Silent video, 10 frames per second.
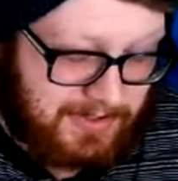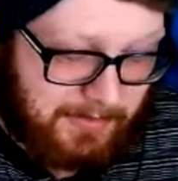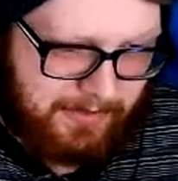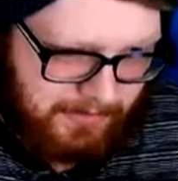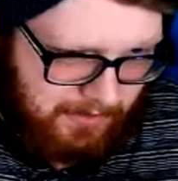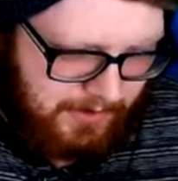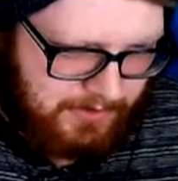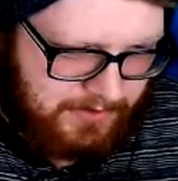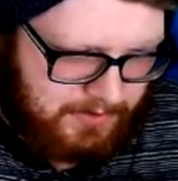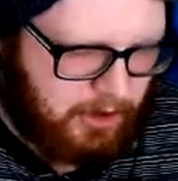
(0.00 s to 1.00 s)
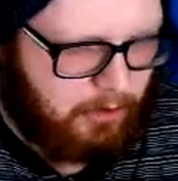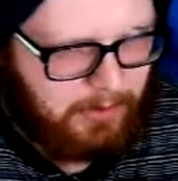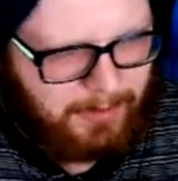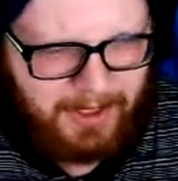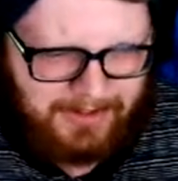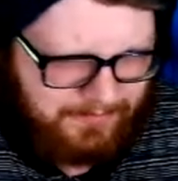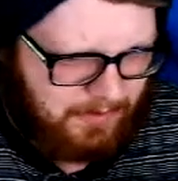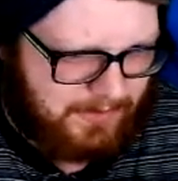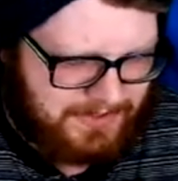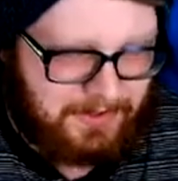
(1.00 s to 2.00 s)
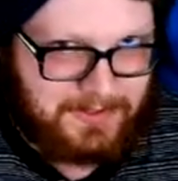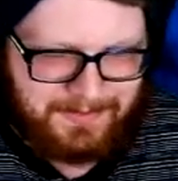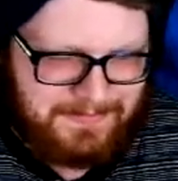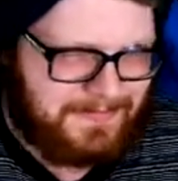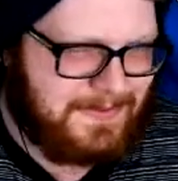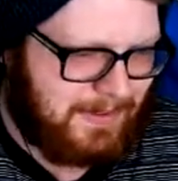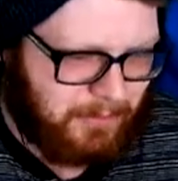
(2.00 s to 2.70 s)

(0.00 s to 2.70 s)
leftovers, or no, I'm not leftovers. He knows I'm Z